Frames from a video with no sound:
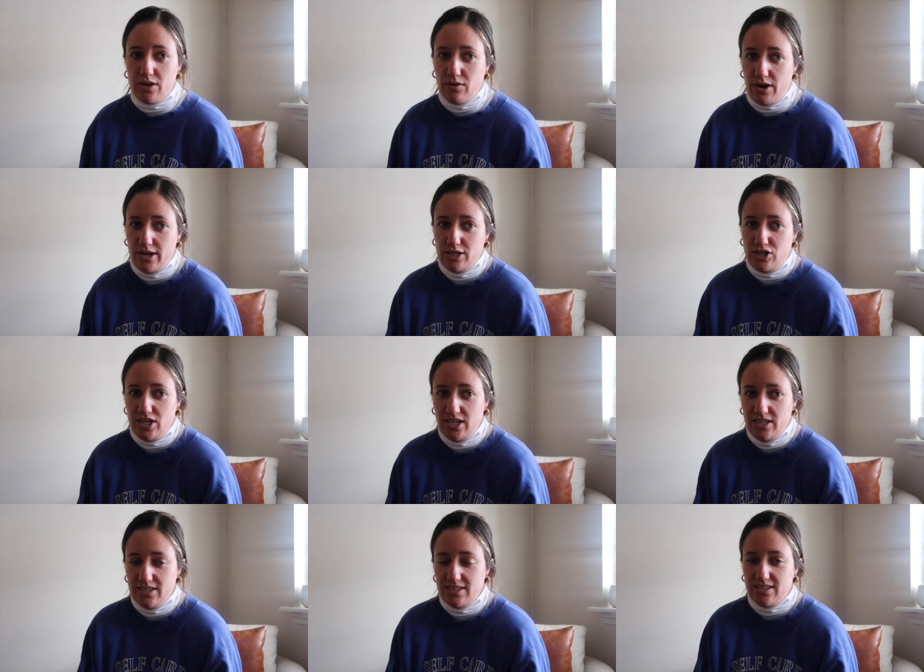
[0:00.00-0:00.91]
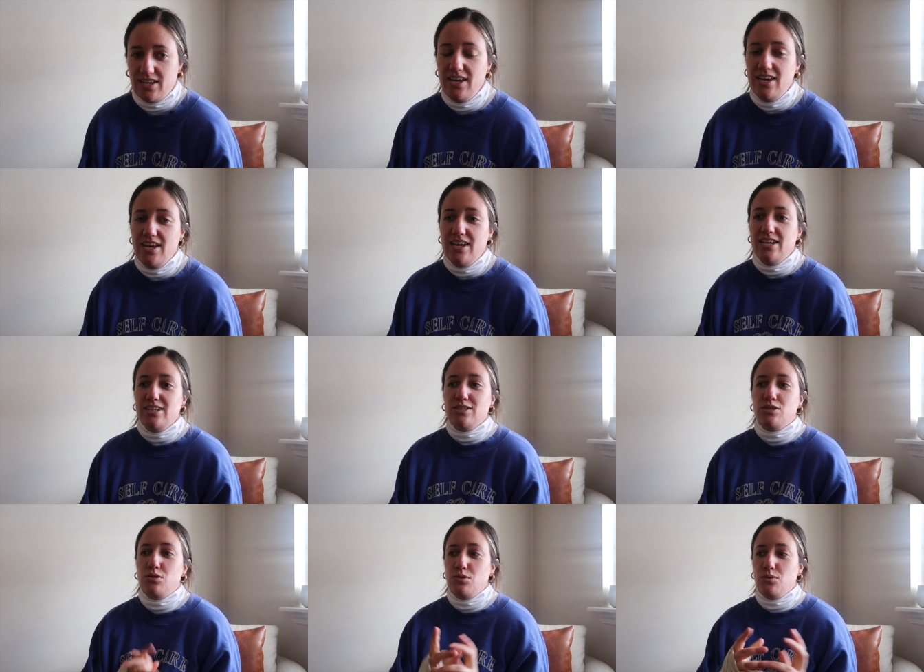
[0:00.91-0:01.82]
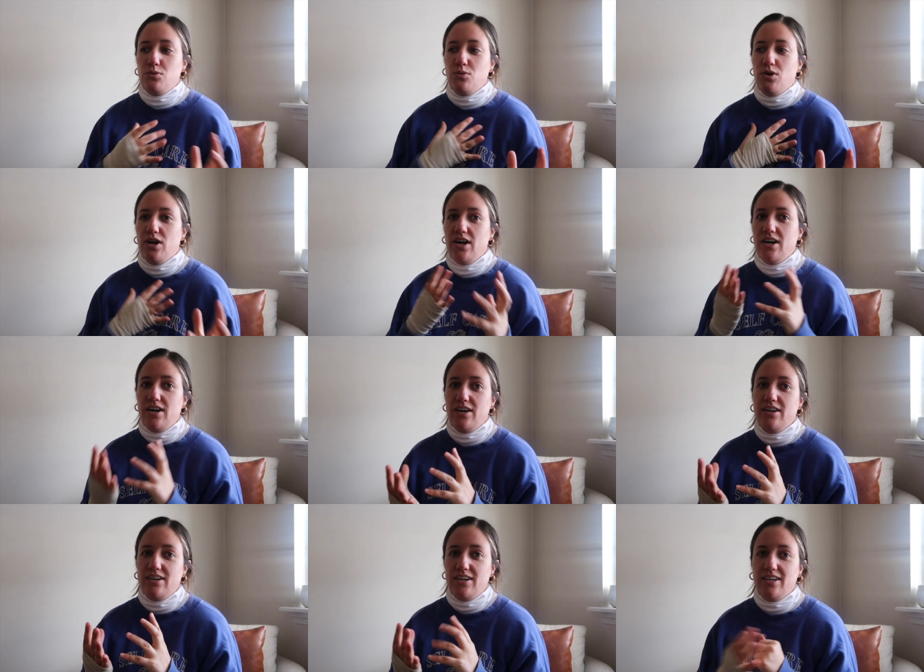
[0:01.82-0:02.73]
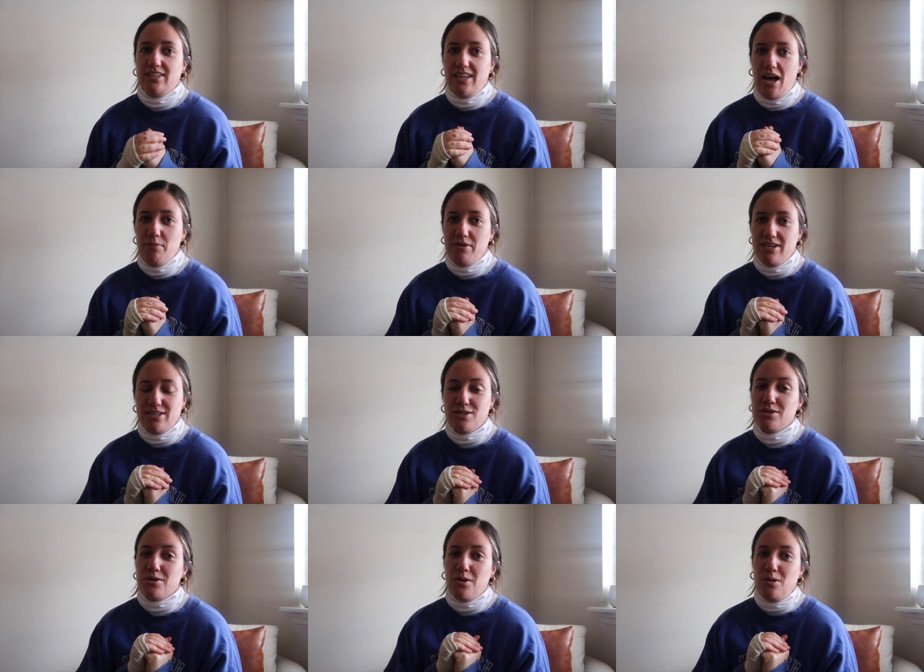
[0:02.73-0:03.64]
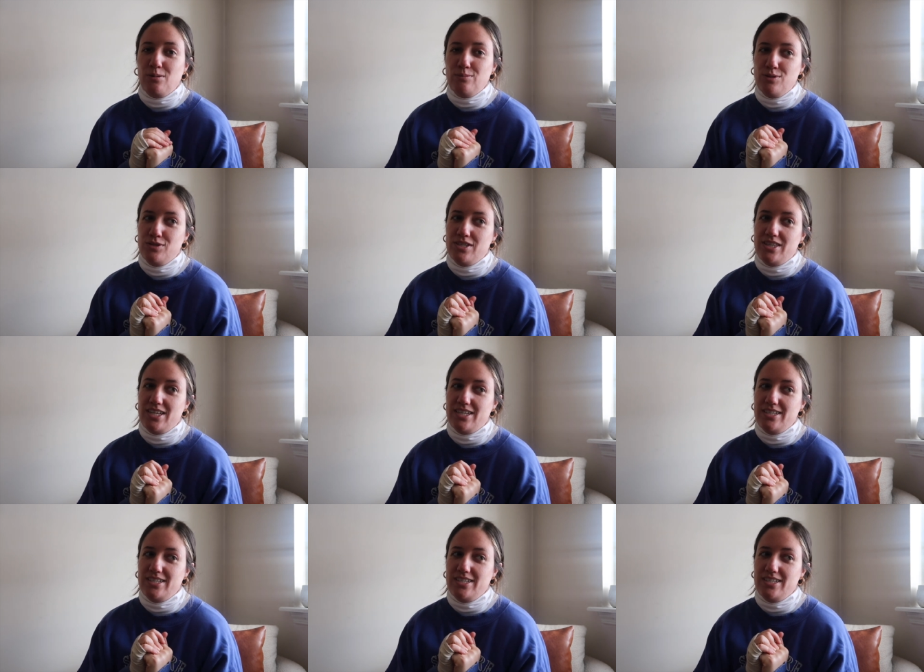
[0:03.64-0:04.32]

gracious to allow me into their home so that they